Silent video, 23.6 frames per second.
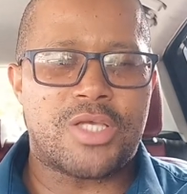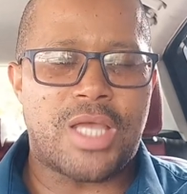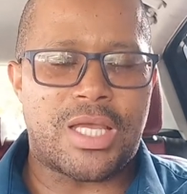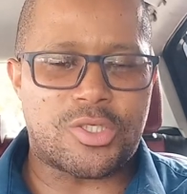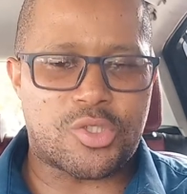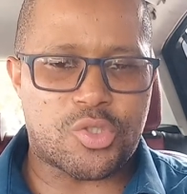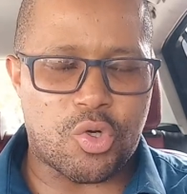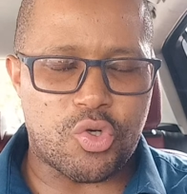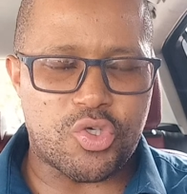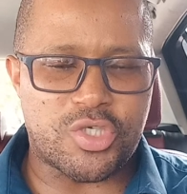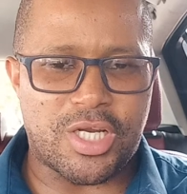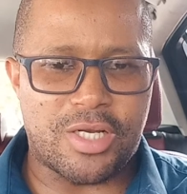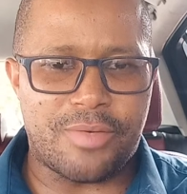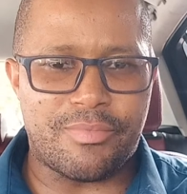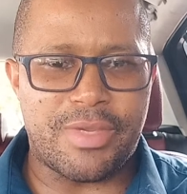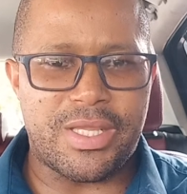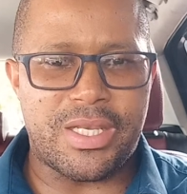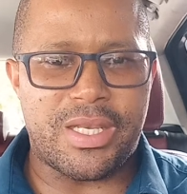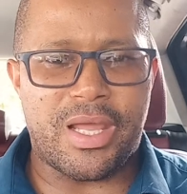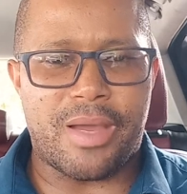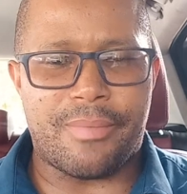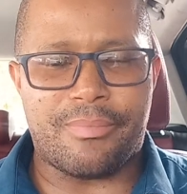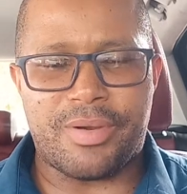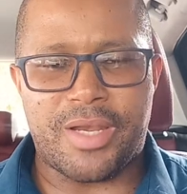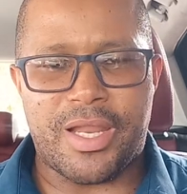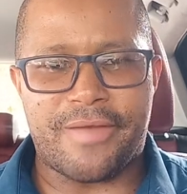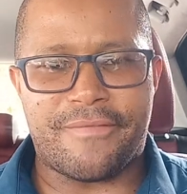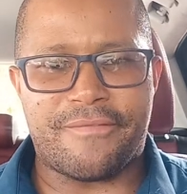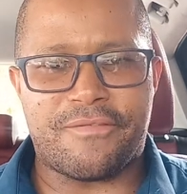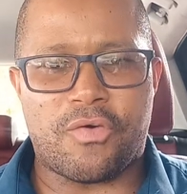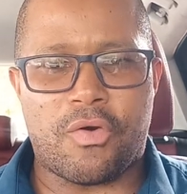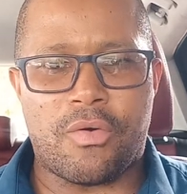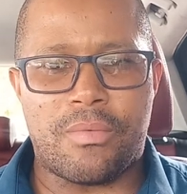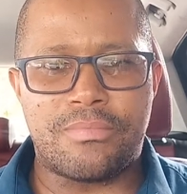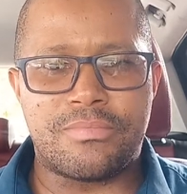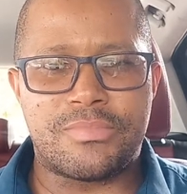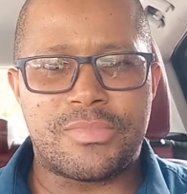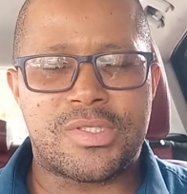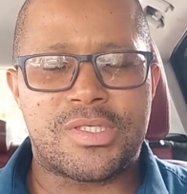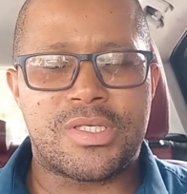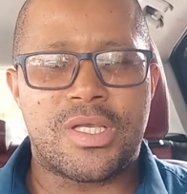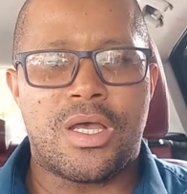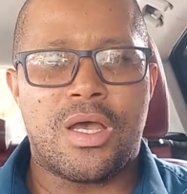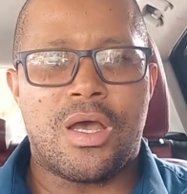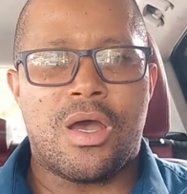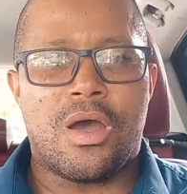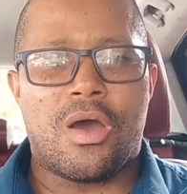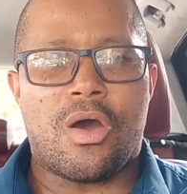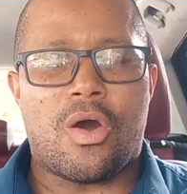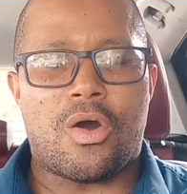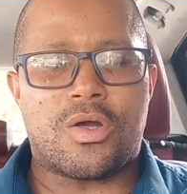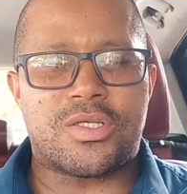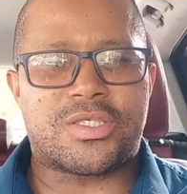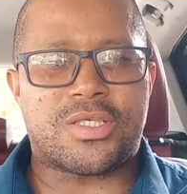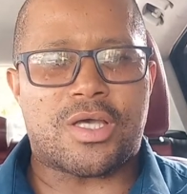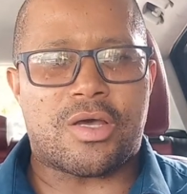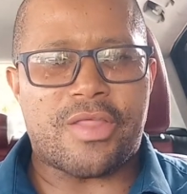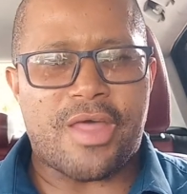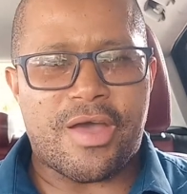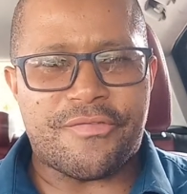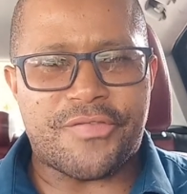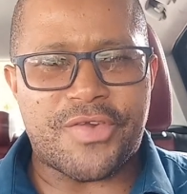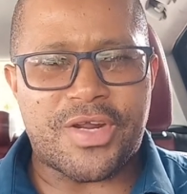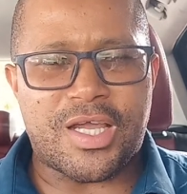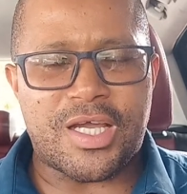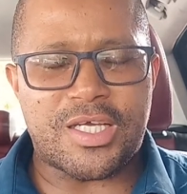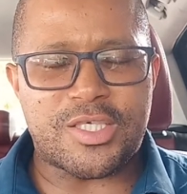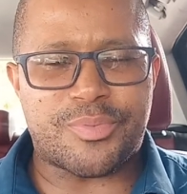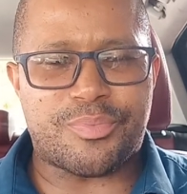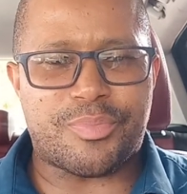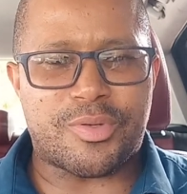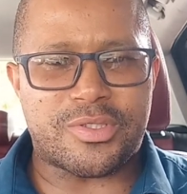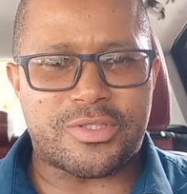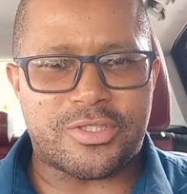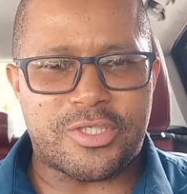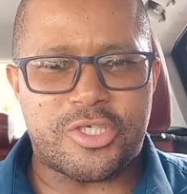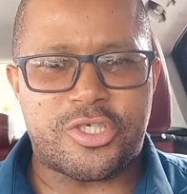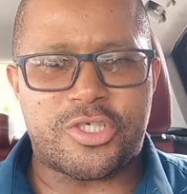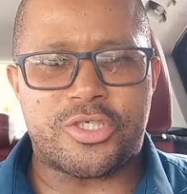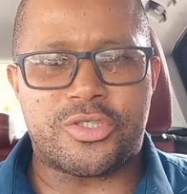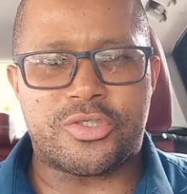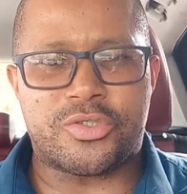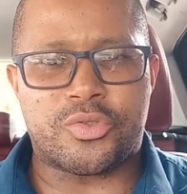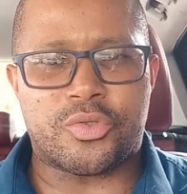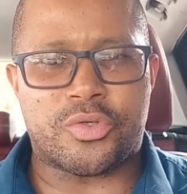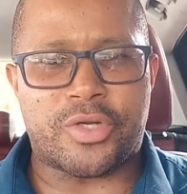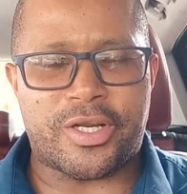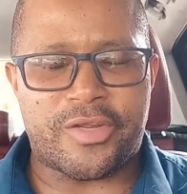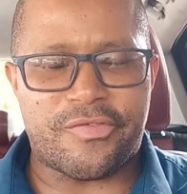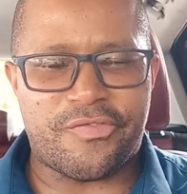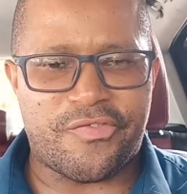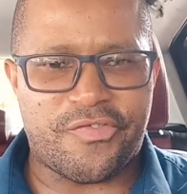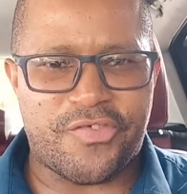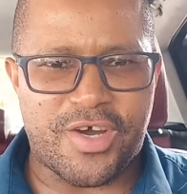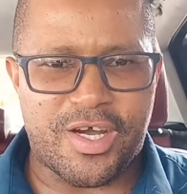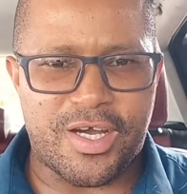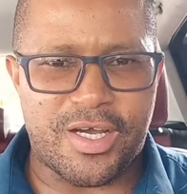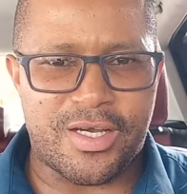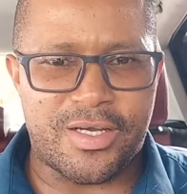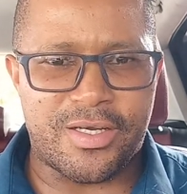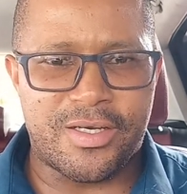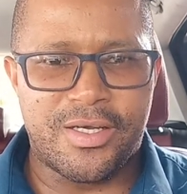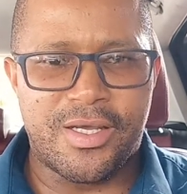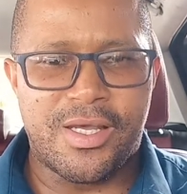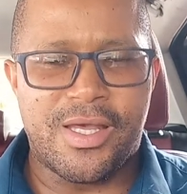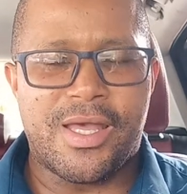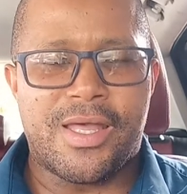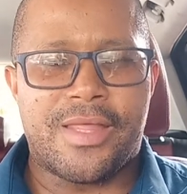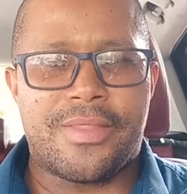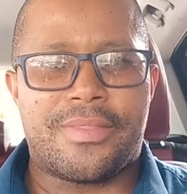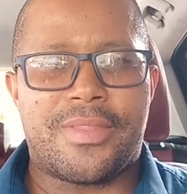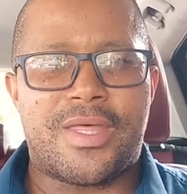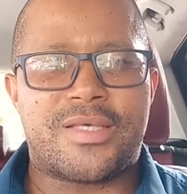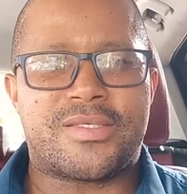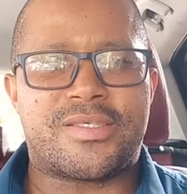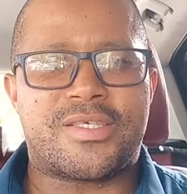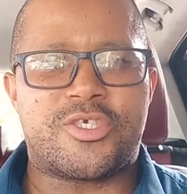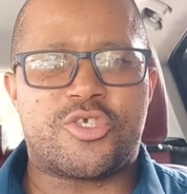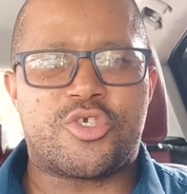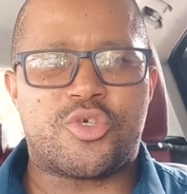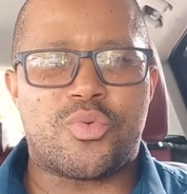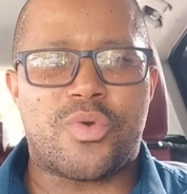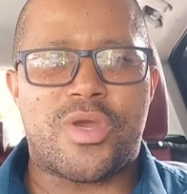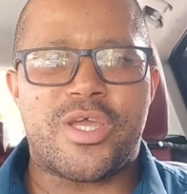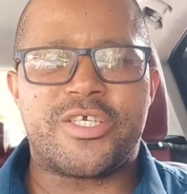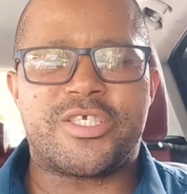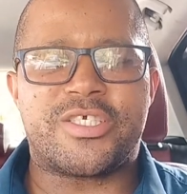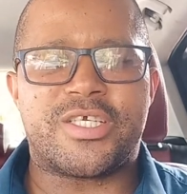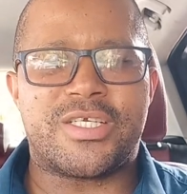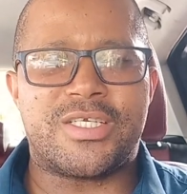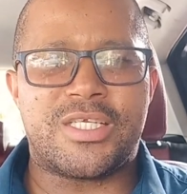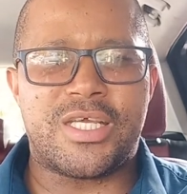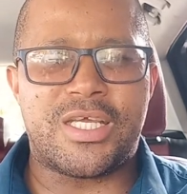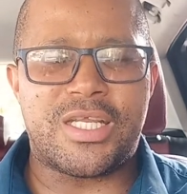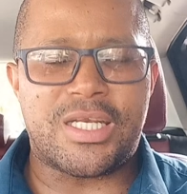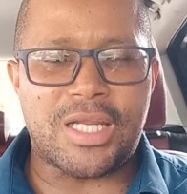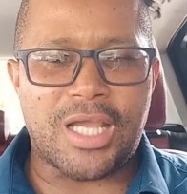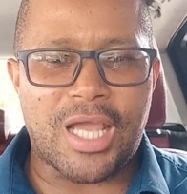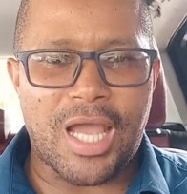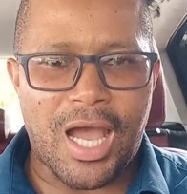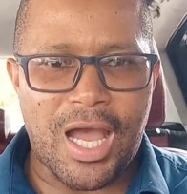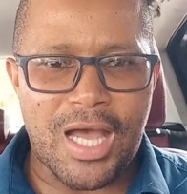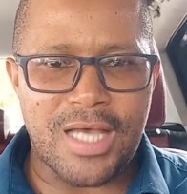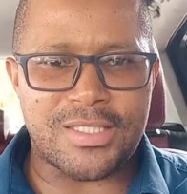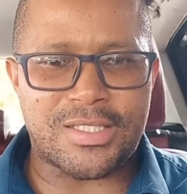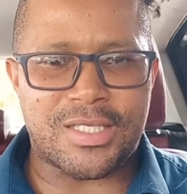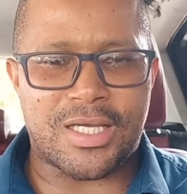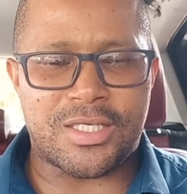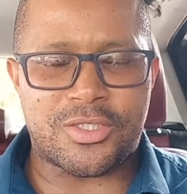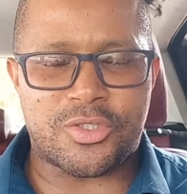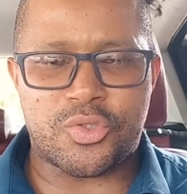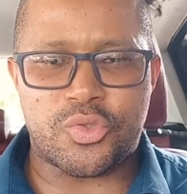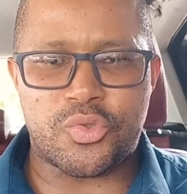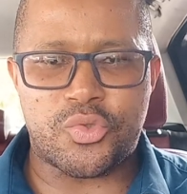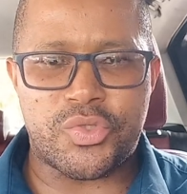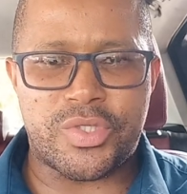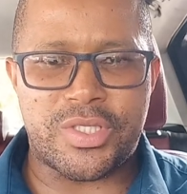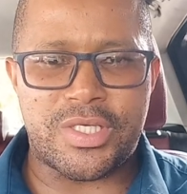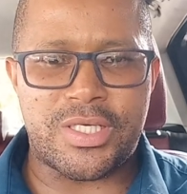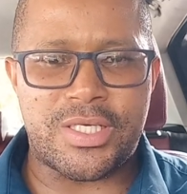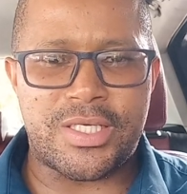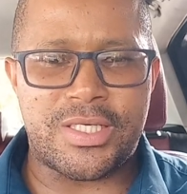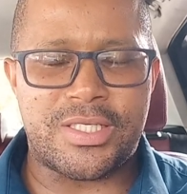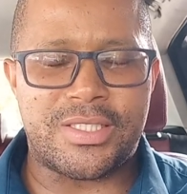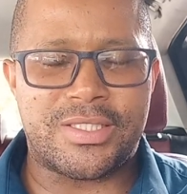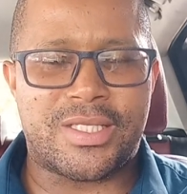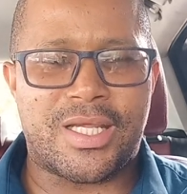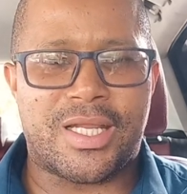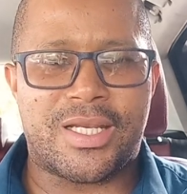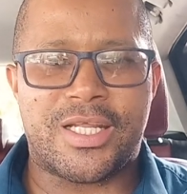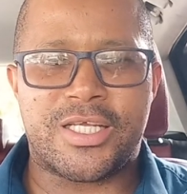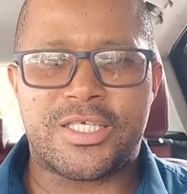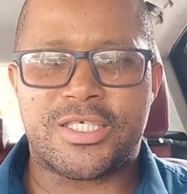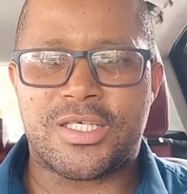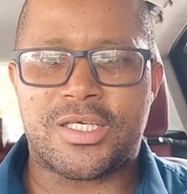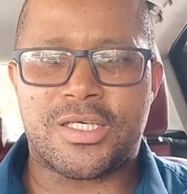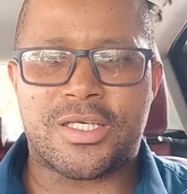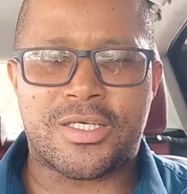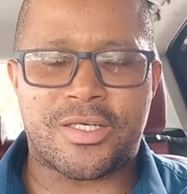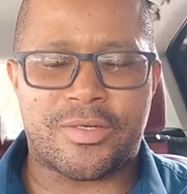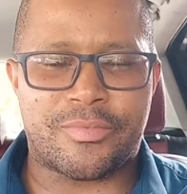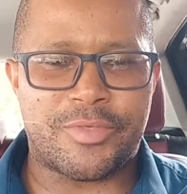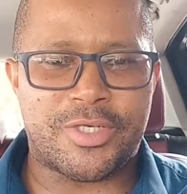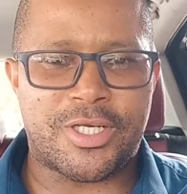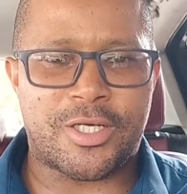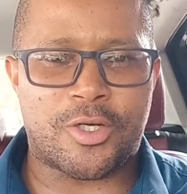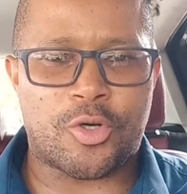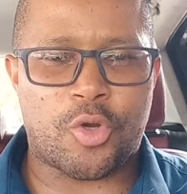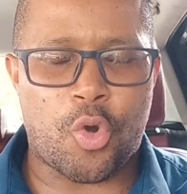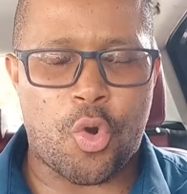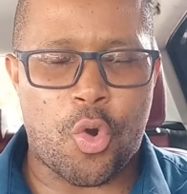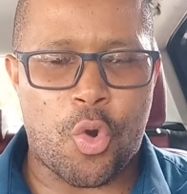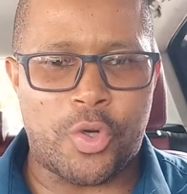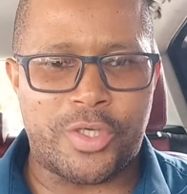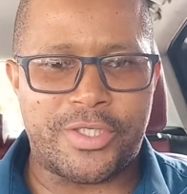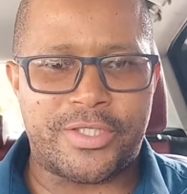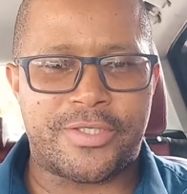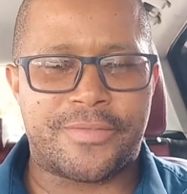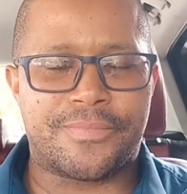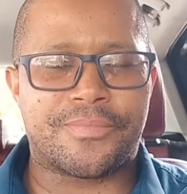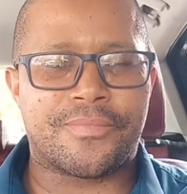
social media platforms, on South Africa's position to refer the situation in Gaza to the International Criminal Court.